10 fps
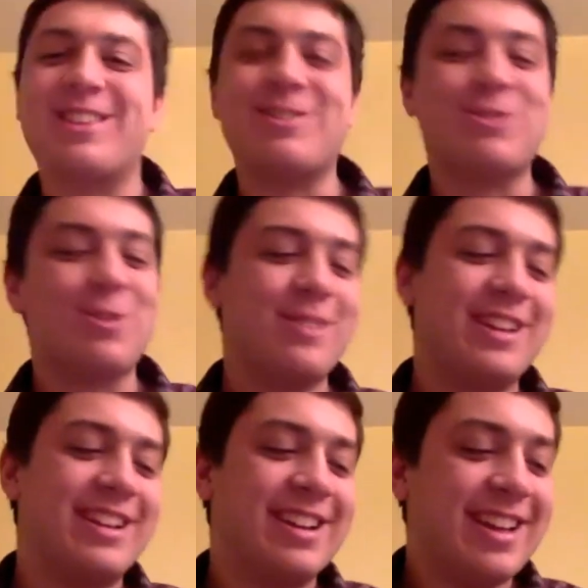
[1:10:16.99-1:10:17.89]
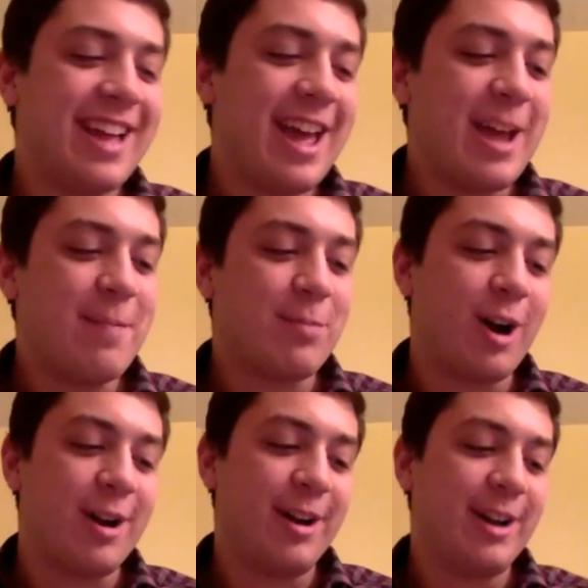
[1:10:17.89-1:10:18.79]
This should be a
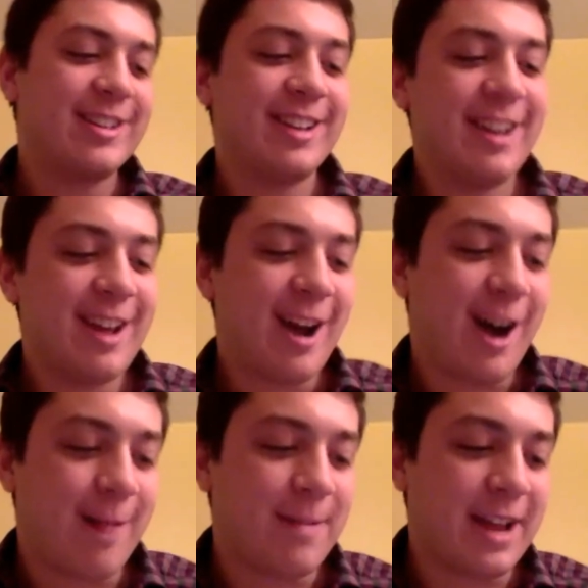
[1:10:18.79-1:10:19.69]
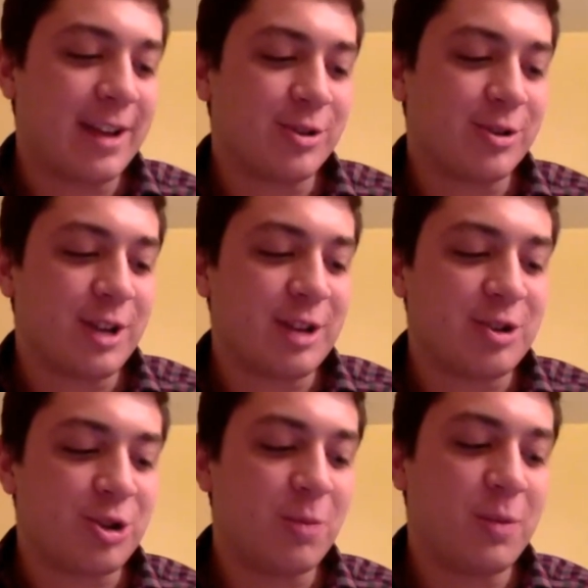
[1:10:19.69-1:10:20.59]
product, and it
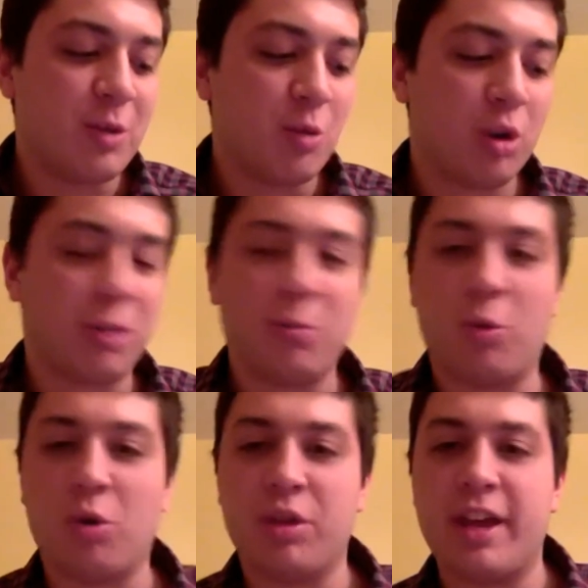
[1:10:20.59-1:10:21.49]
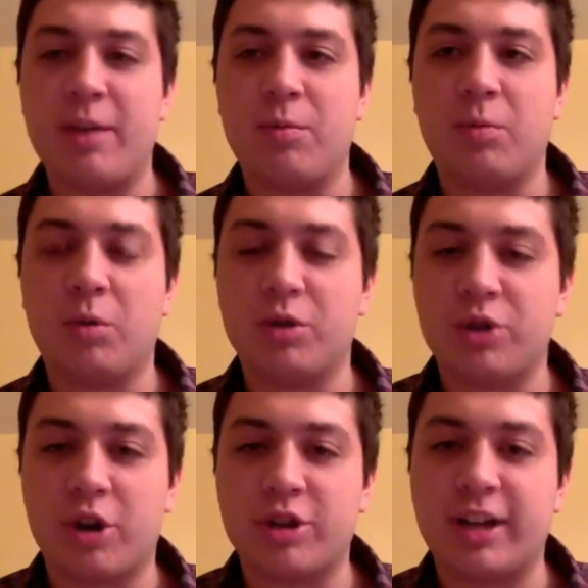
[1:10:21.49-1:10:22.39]
should be worth more than what we're
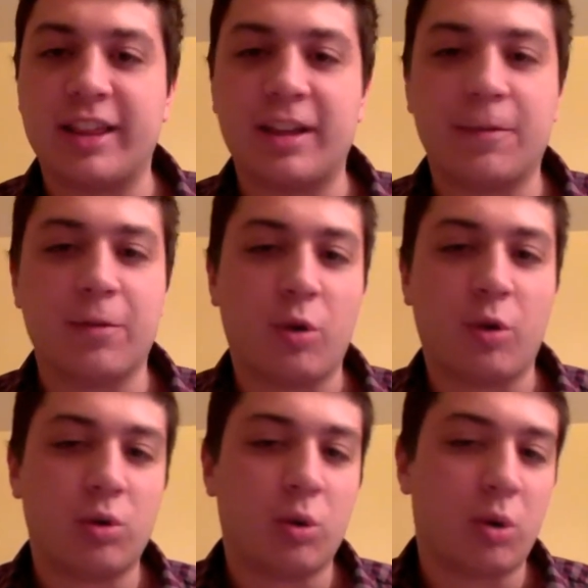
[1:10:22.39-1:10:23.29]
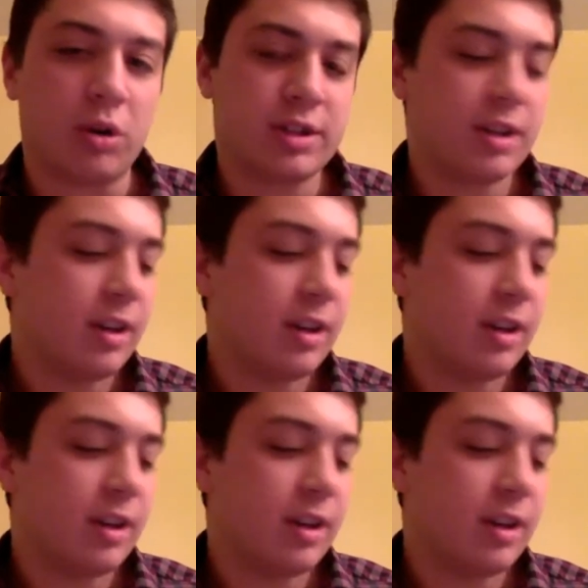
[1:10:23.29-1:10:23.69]
charging, I think, for the whole course.